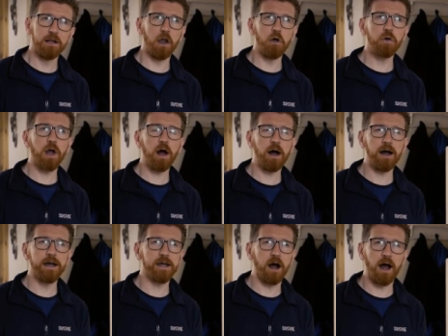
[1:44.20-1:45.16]

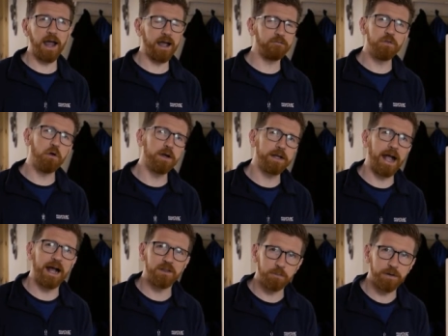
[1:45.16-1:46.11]
loci. I have no idea
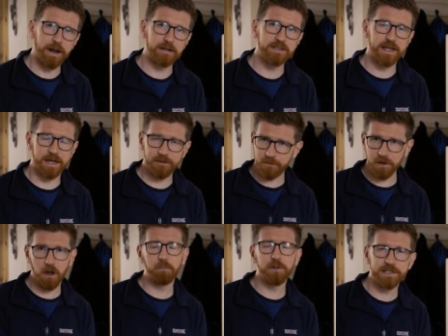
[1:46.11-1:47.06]
how to pronounce that. If you
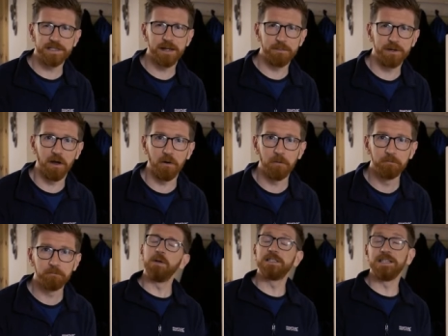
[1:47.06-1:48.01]
know, please let me know.
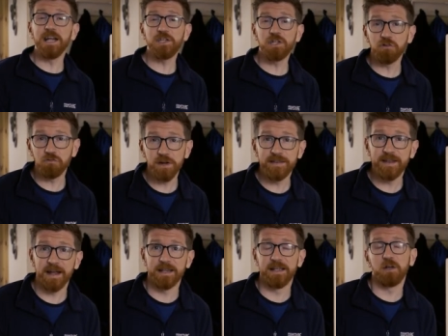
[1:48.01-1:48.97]
But it's an ancient Greek
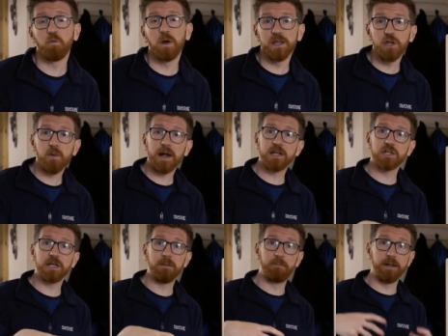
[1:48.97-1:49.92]
technique where you
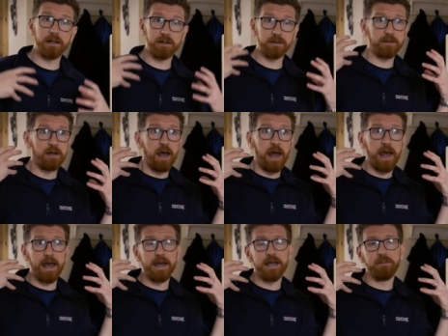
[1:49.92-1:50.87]
actually build
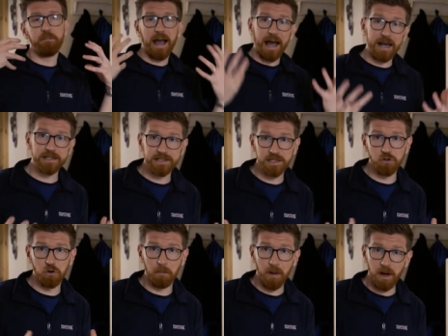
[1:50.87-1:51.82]
a palace in
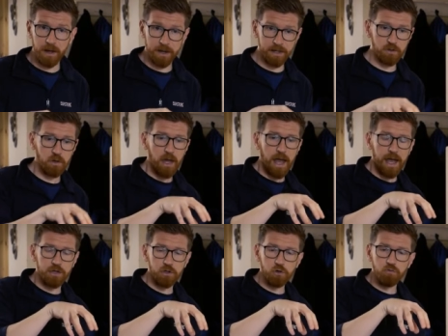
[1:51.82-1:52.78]
your mind
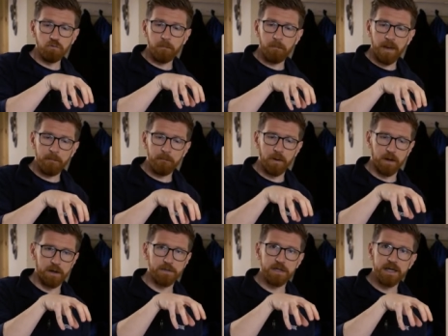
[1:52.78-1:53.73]
and you
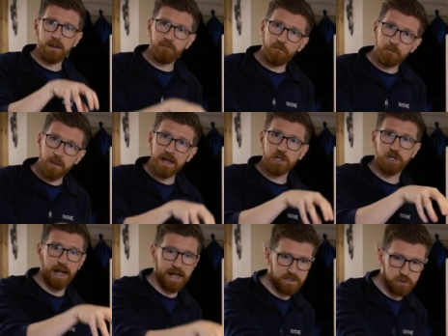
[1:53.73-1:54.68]
remember the information
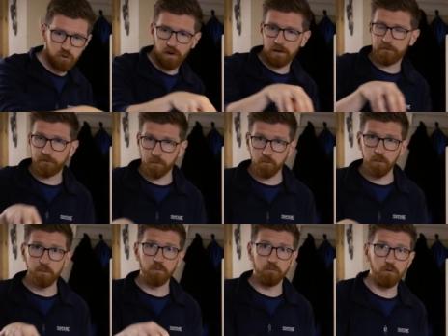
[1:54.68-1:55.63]
as you travel from
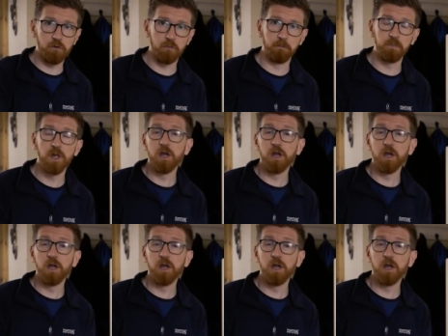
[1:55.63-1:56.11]
room to room.